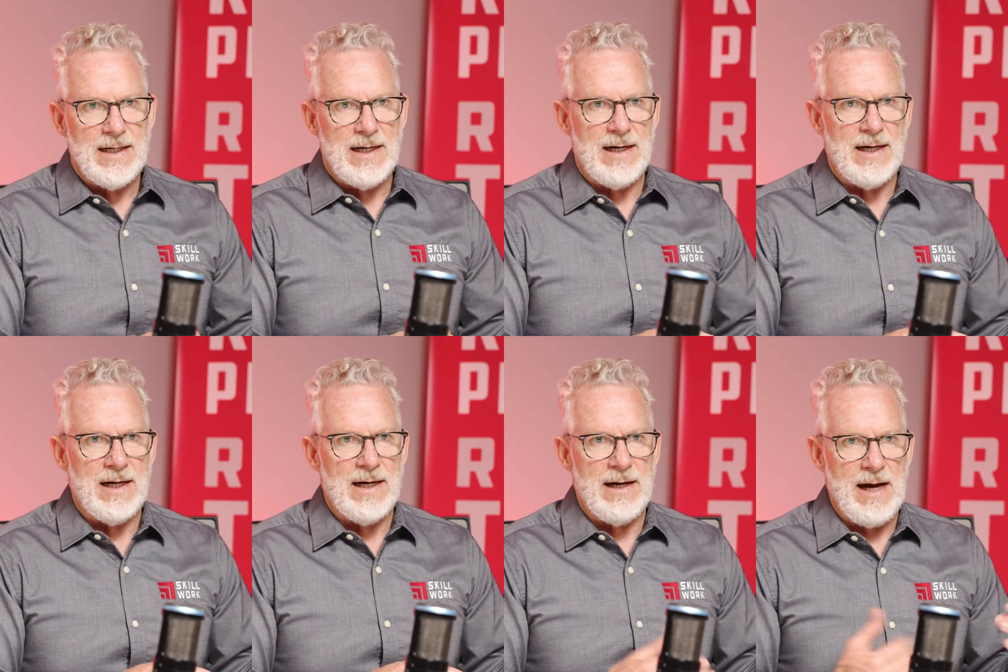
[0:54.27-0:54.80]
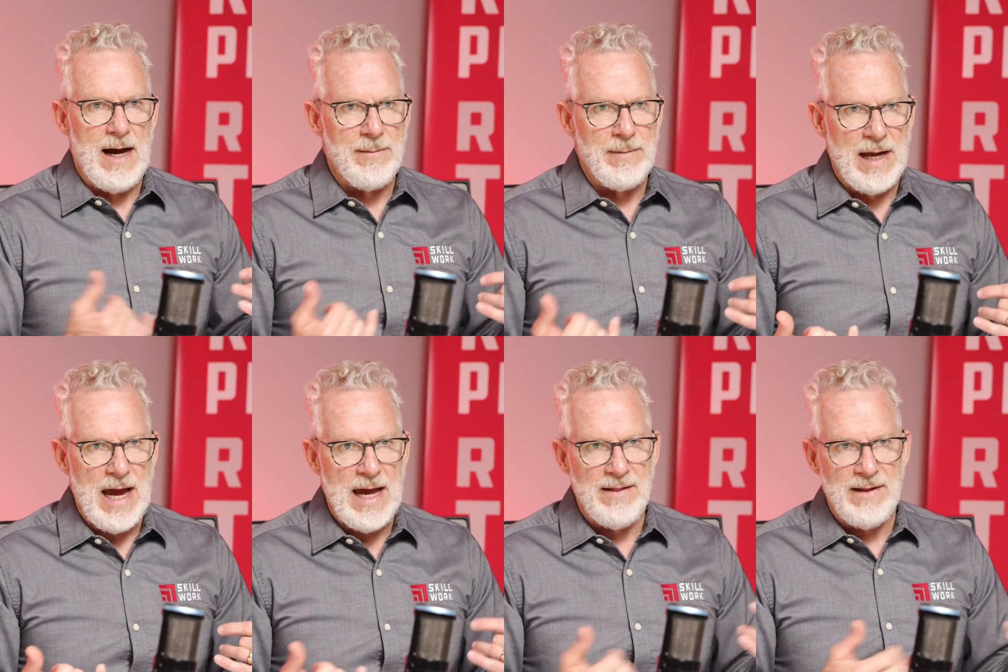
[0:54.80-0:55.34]
I'm a
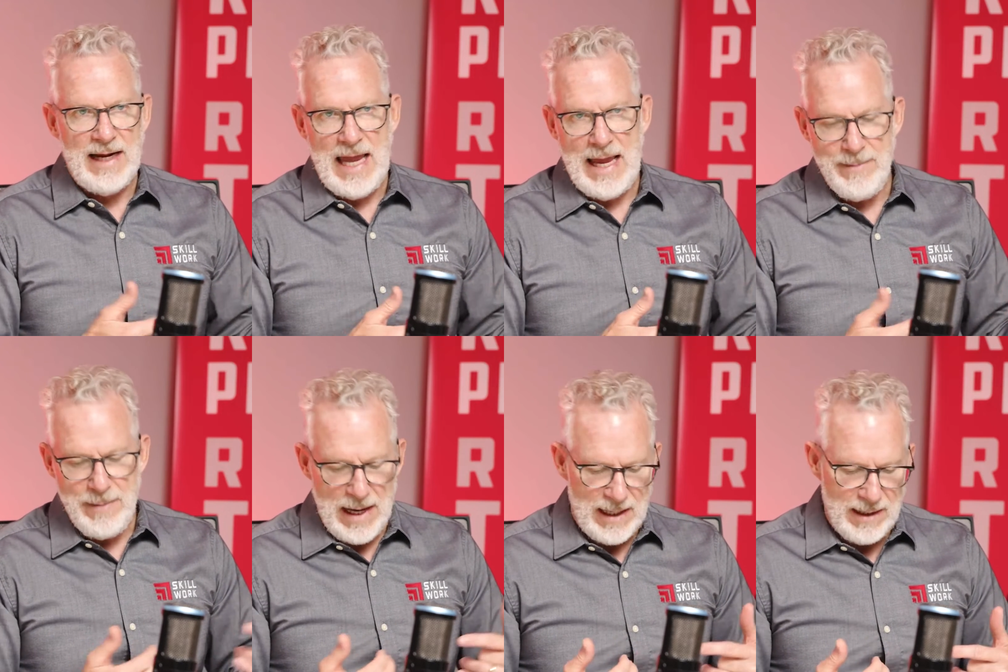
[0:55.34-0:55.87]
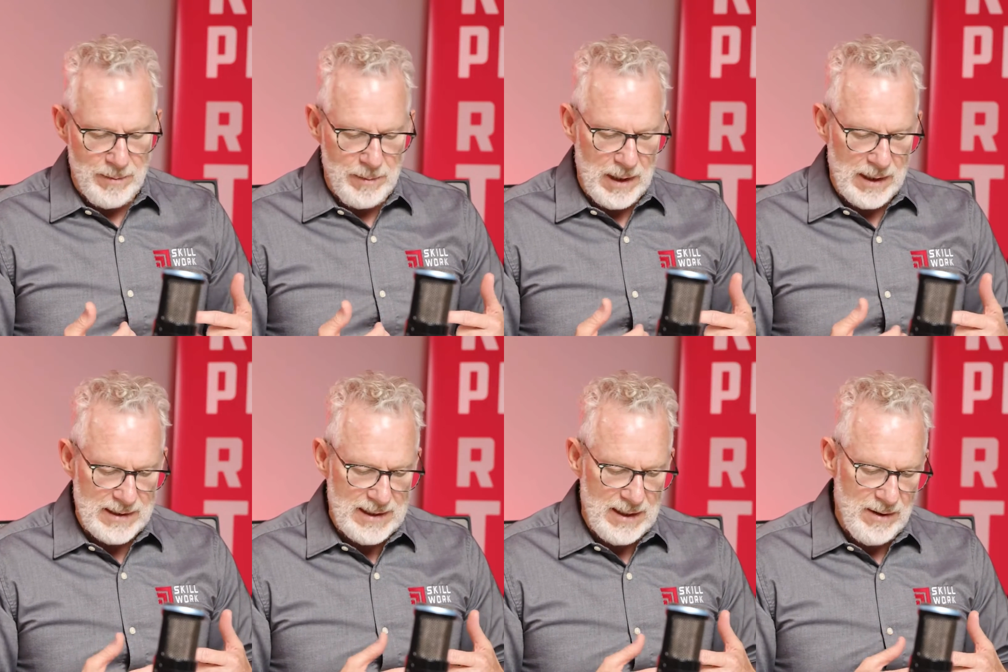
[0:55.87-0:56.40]
guy that came out of the
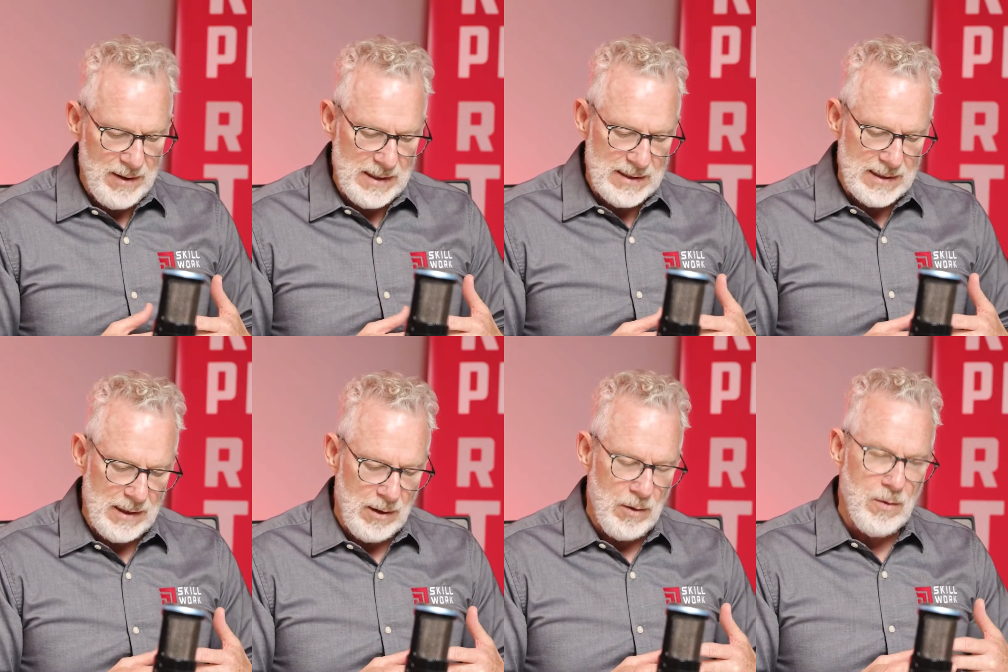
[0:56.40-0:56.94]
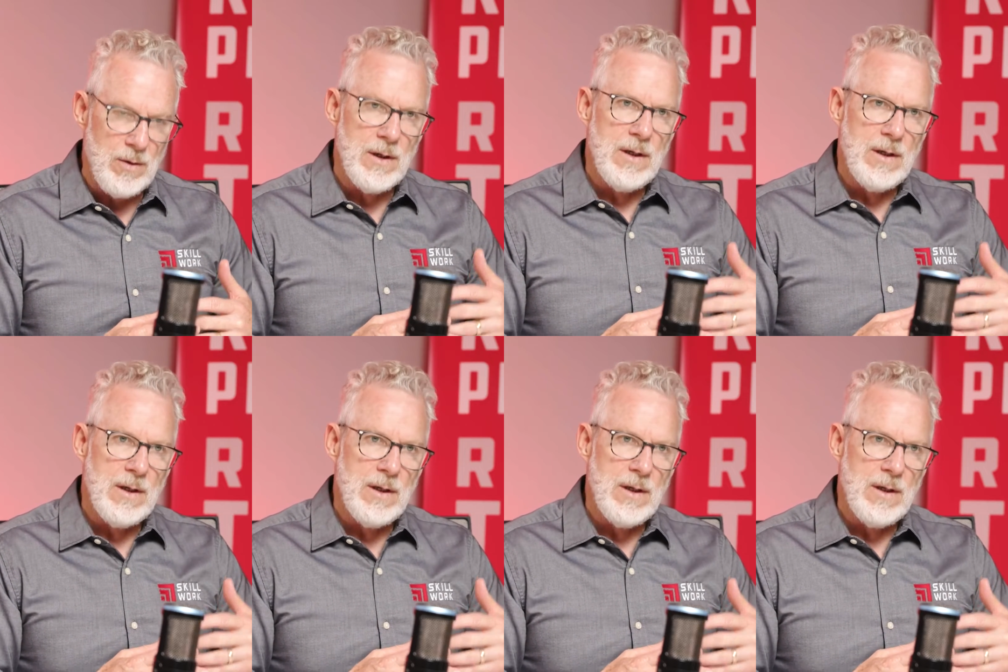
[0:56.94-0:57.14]
military, so